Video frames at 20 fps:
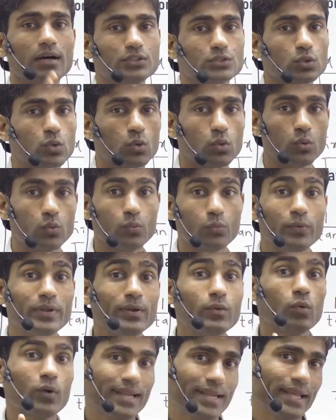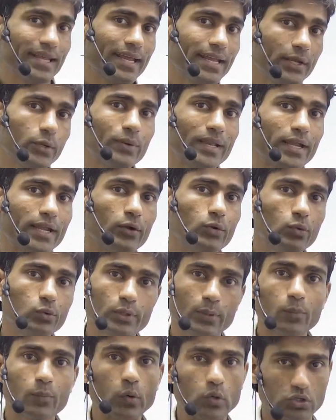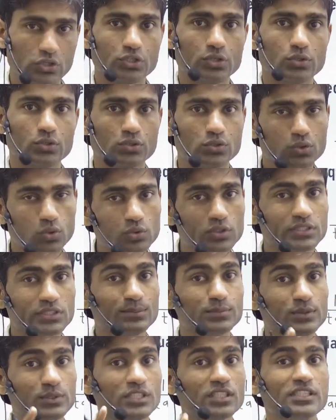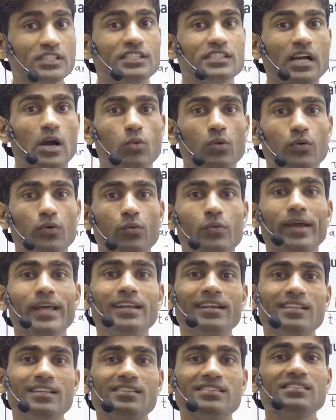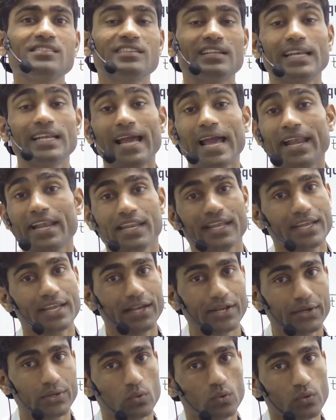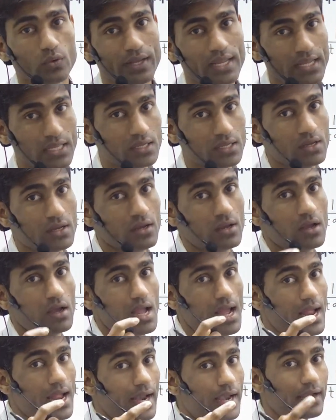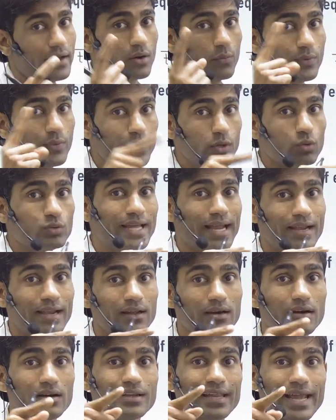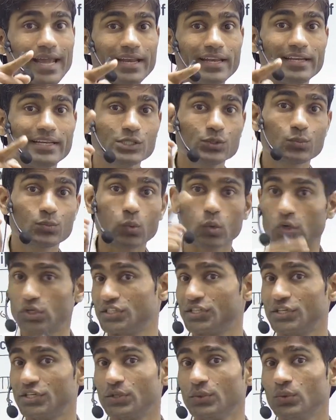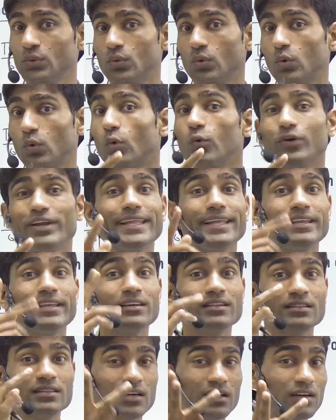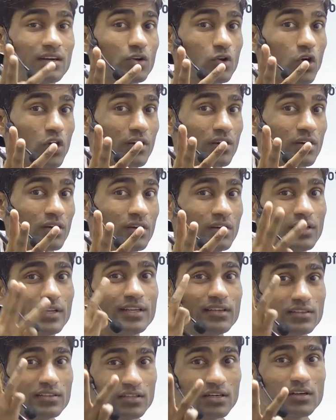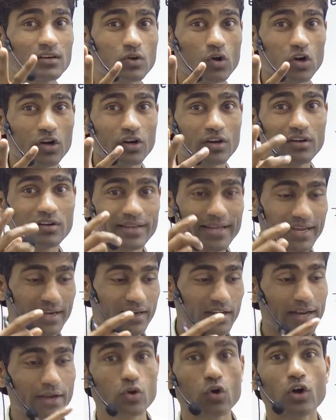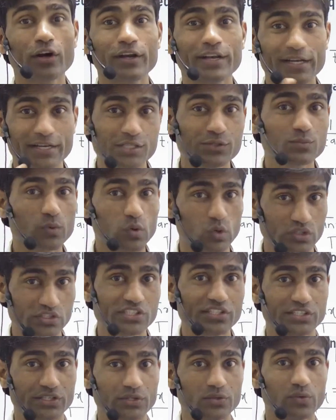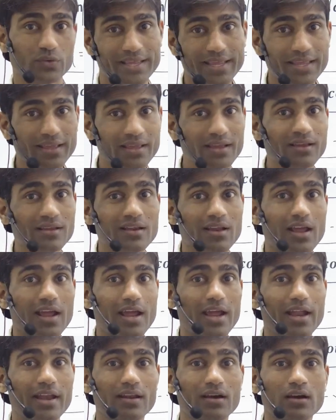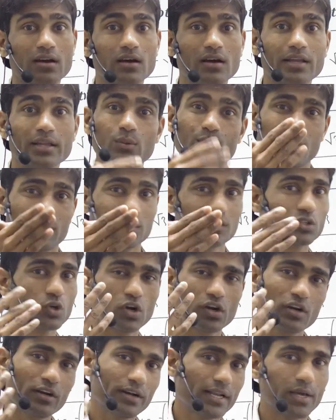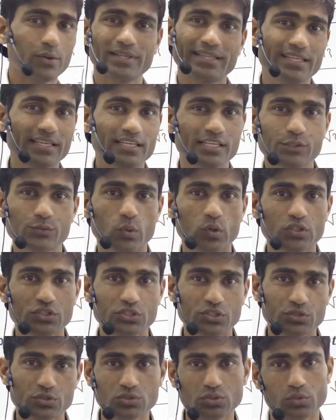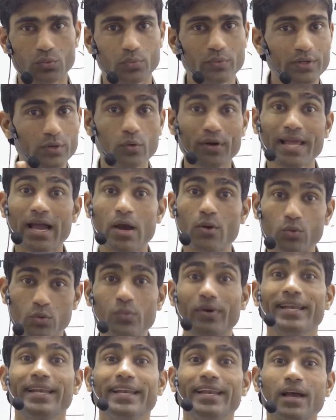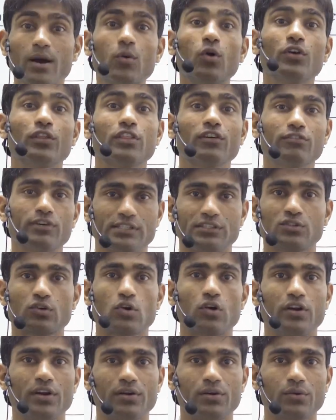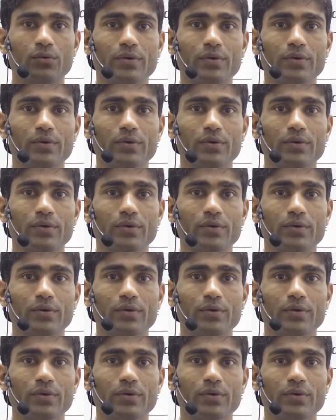So we want negative tan to the positive. So search out where it is tan negative. Okay, and we know that tan it is positive only in a third quadrant. In a third quadrant, tan and cot it is positive. Okay, and in first quadrant everything is positive, so we don't have to worry about the first quadrant.